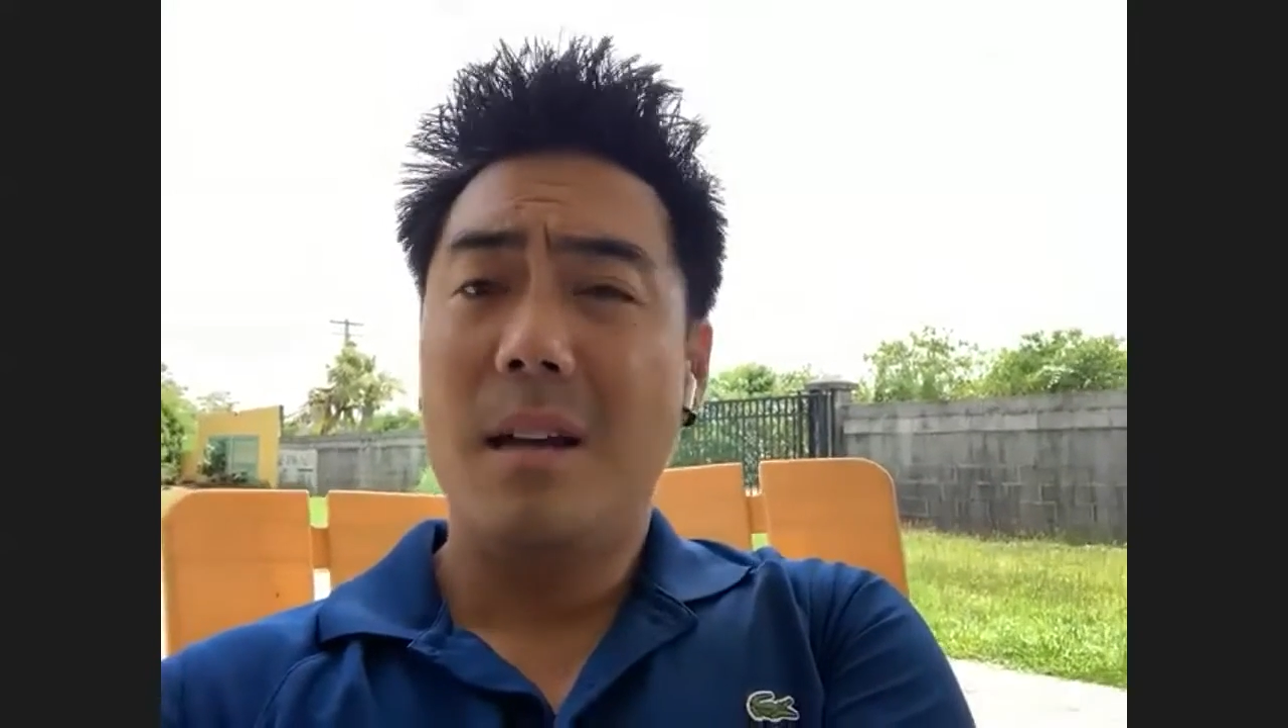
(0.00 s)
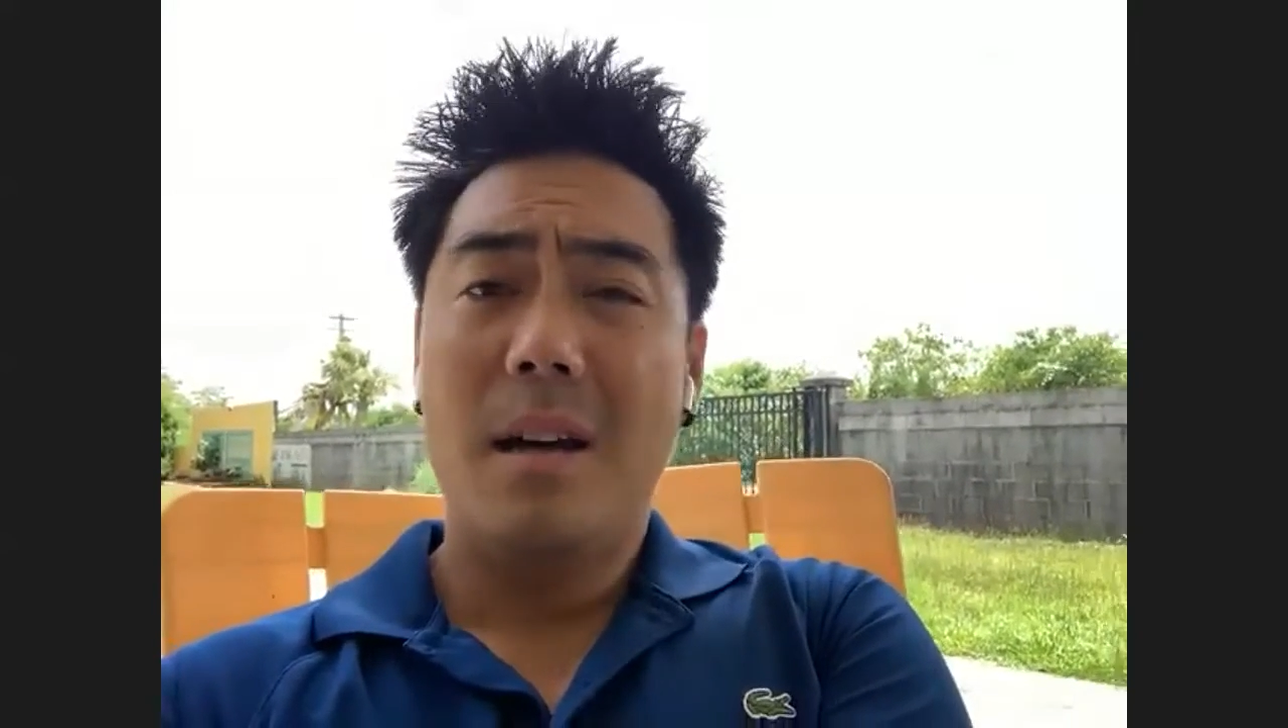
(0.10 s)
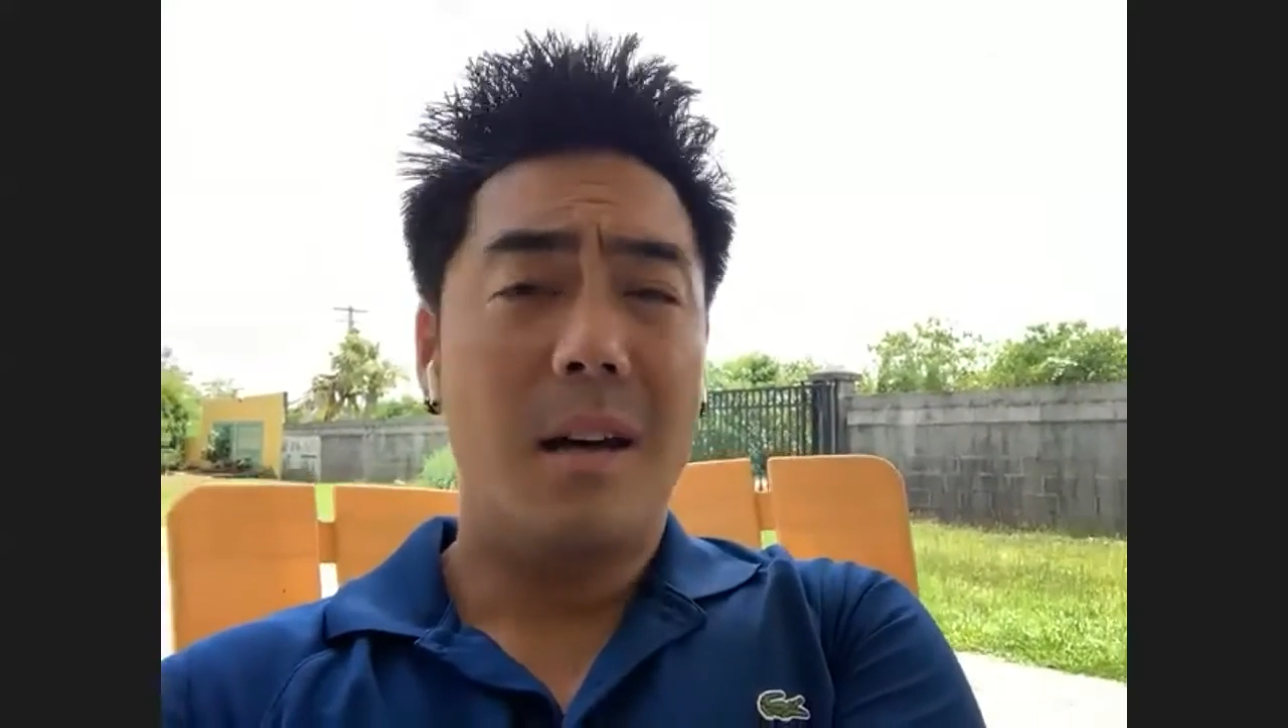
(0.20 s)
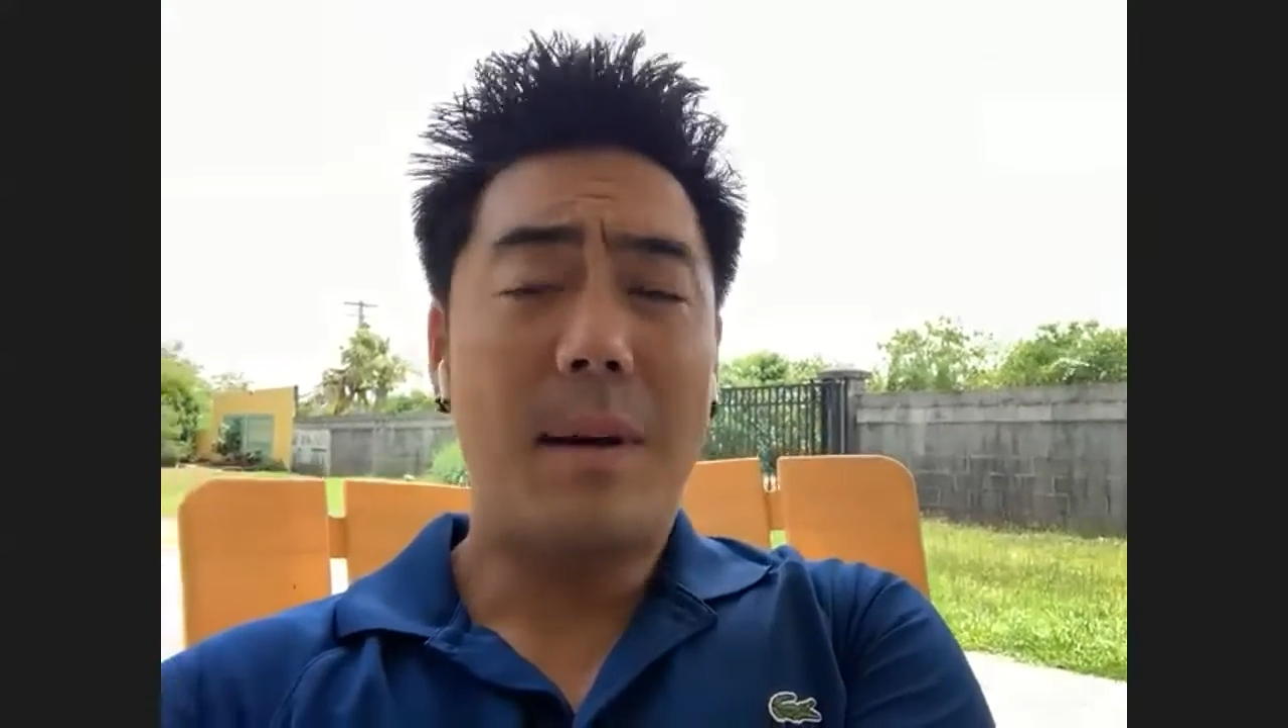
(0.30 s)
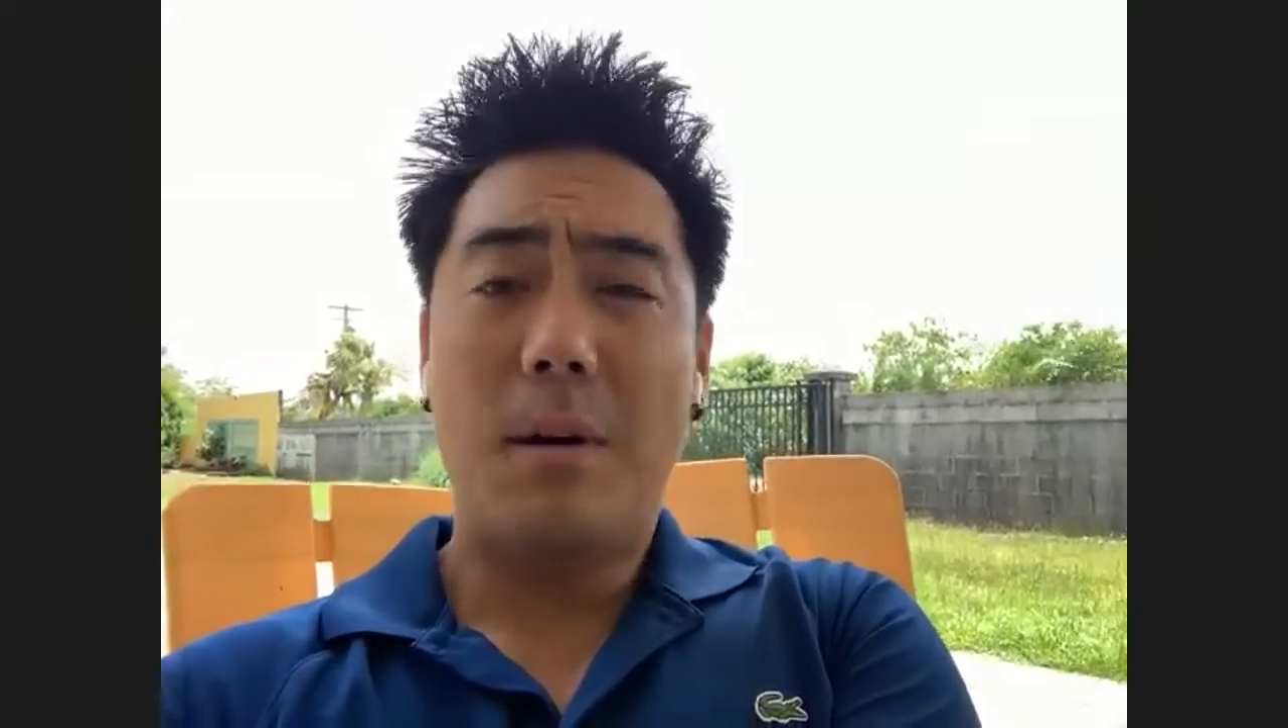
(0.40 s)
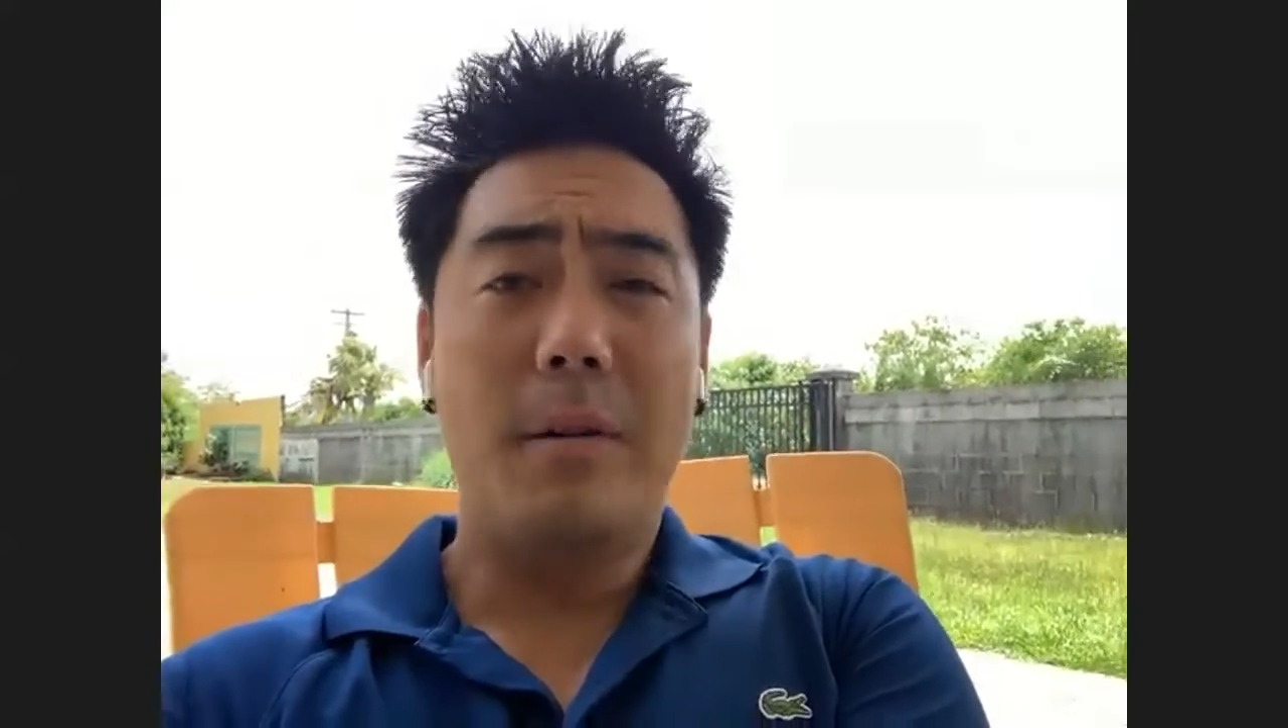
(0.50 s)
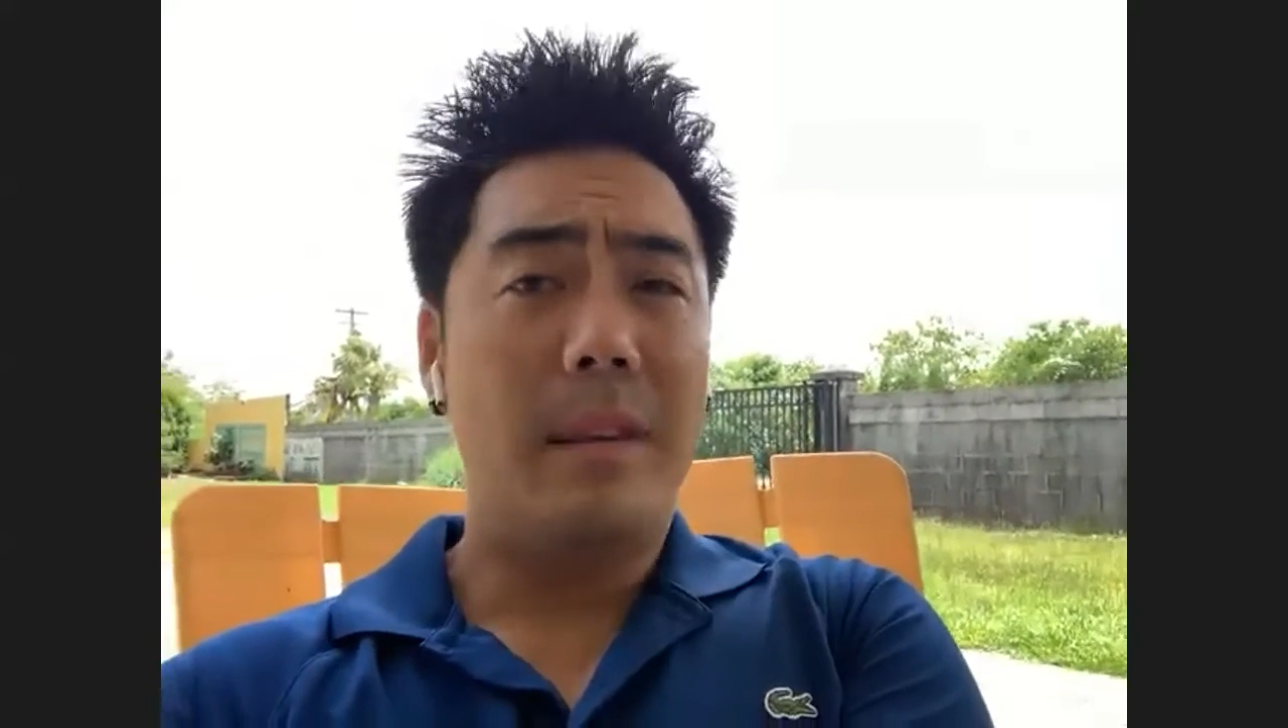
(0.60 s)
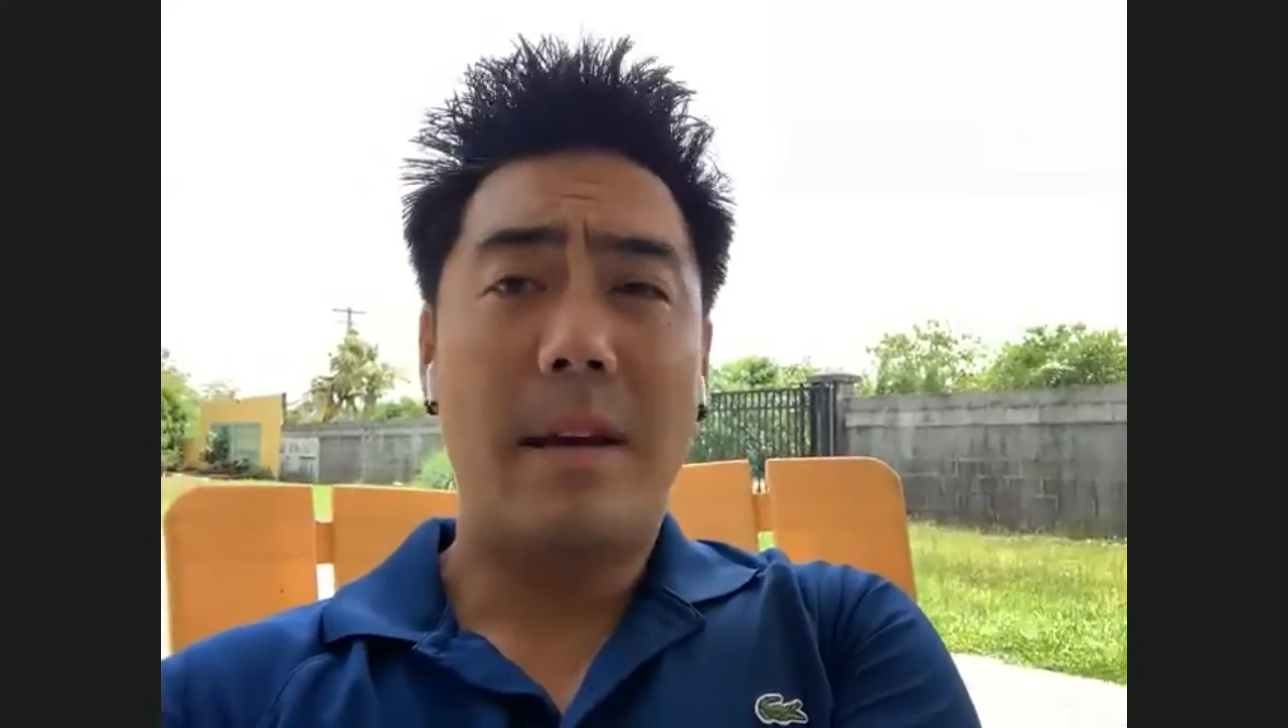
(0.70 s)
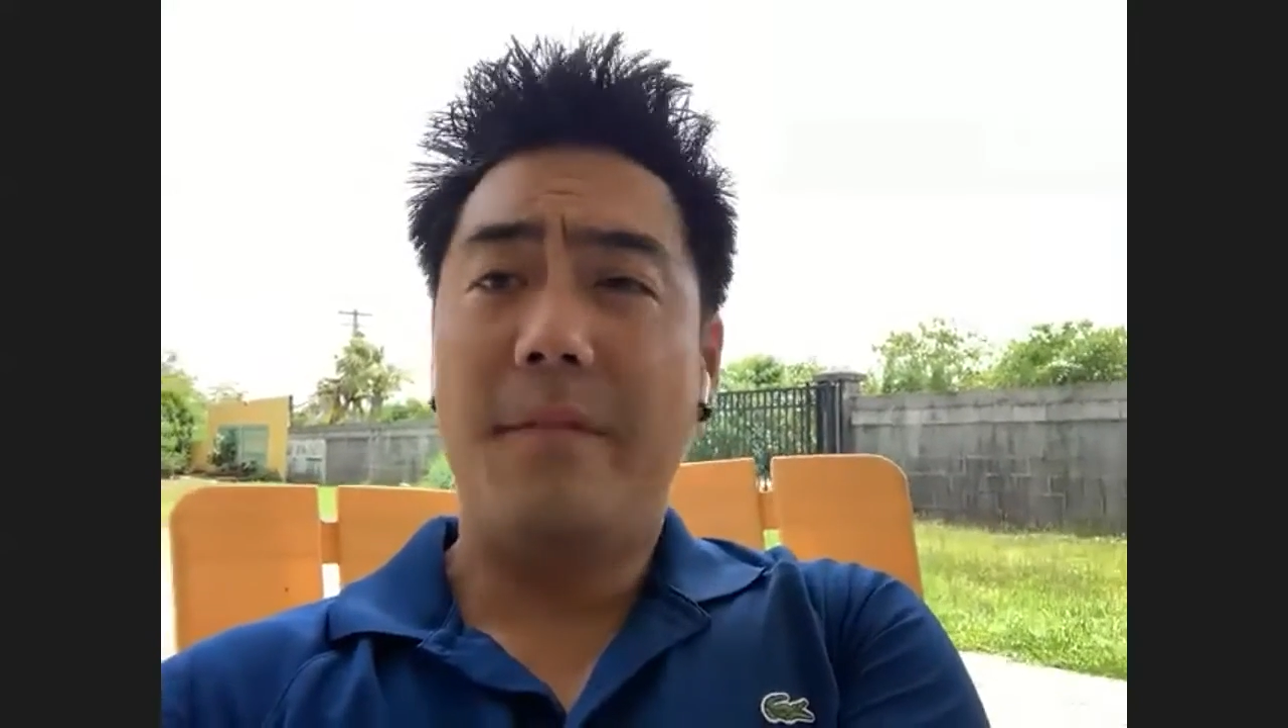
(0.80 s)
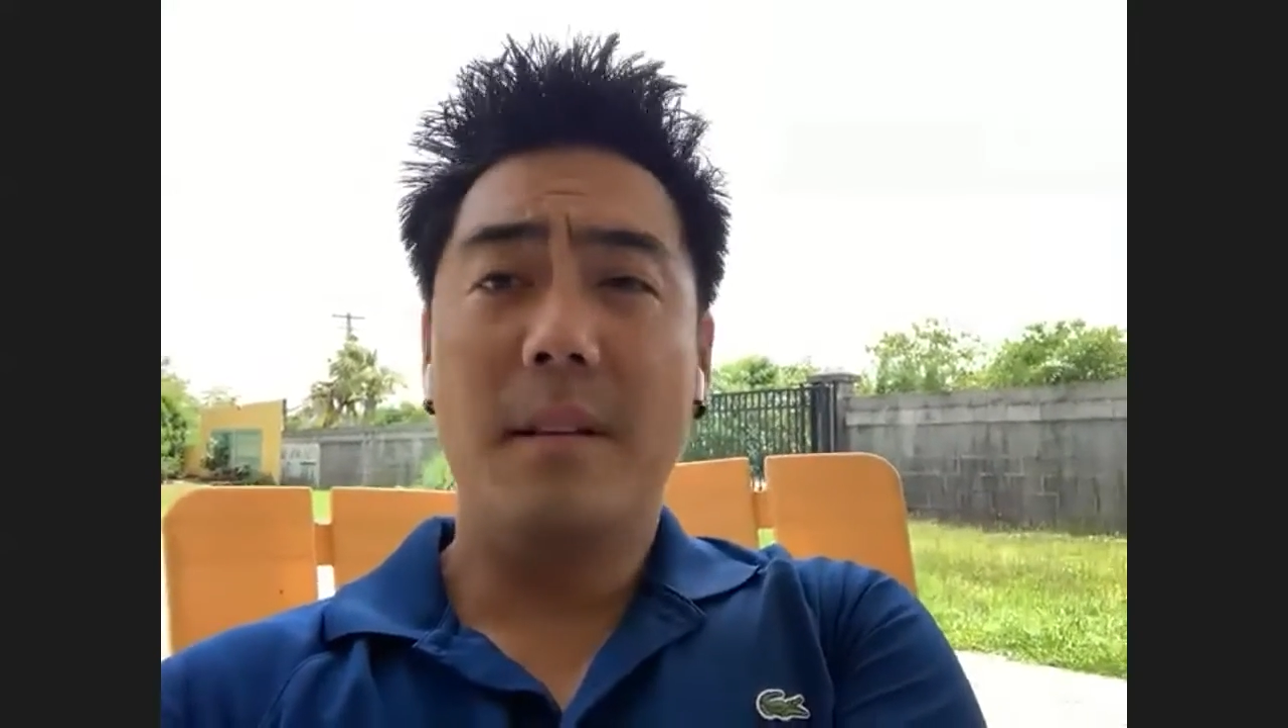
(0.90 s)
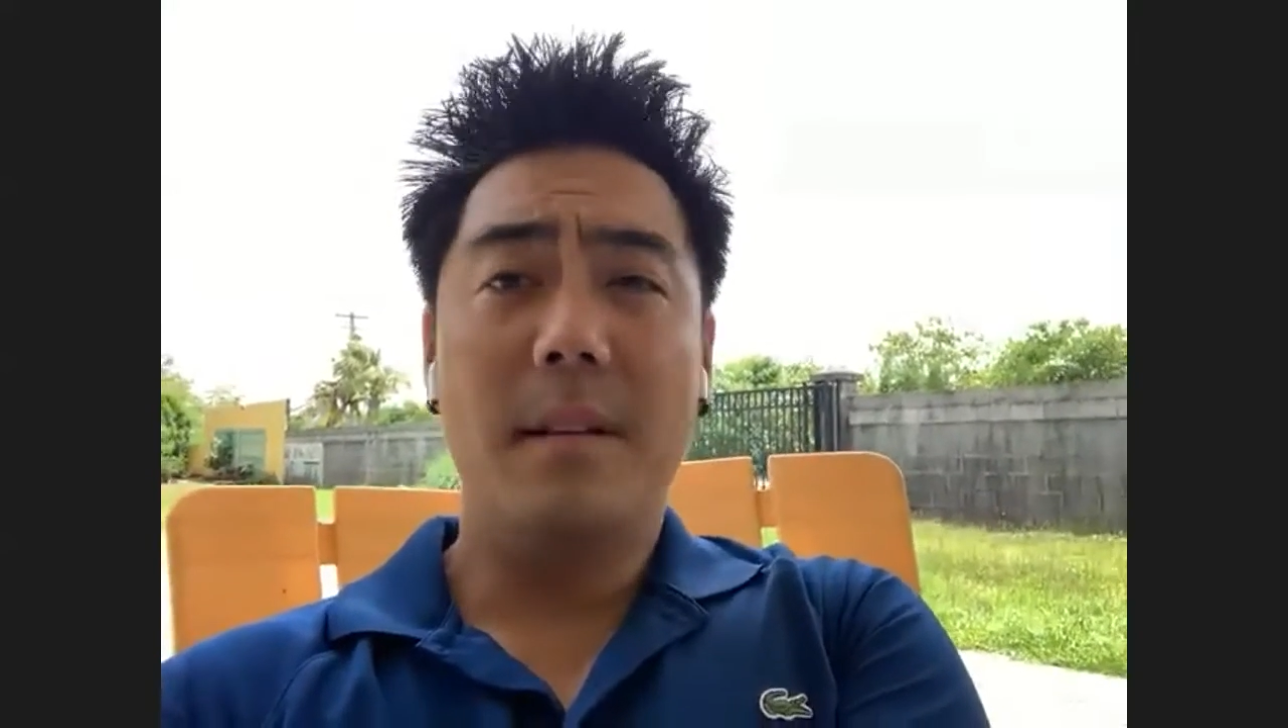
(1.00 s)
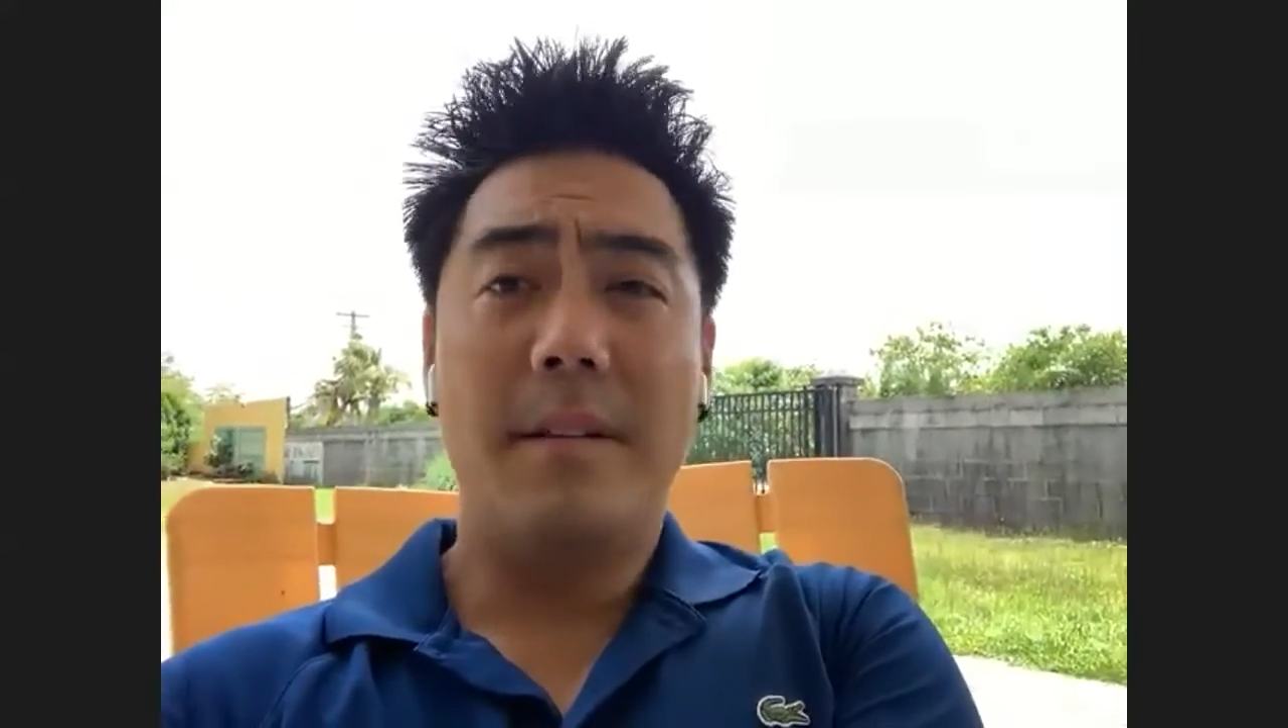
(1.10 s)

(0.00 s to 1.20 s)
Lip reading: I would definitely